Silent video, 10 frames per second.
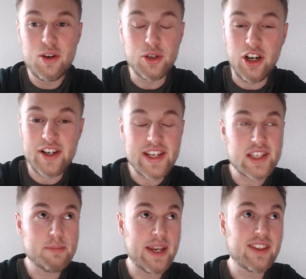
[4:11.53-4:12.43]
Or are they
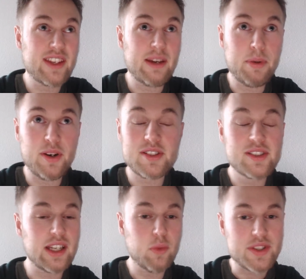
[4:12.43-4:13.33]
expecting a person
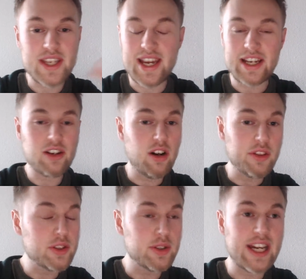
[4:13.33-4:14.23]
that will say, I
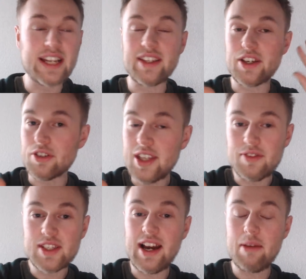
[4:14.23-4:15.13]
can't do that, I don't
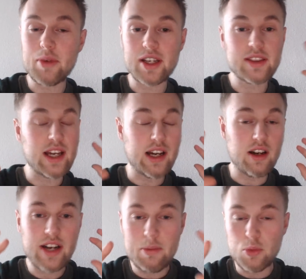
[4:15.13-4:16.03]
have time right
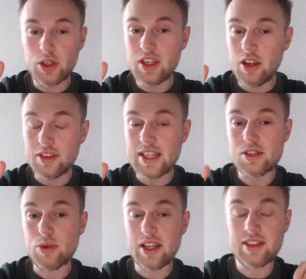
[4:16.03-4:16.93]
now, I'm working on
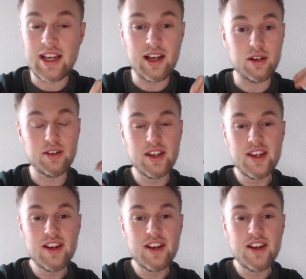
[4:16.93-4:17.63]
this right now?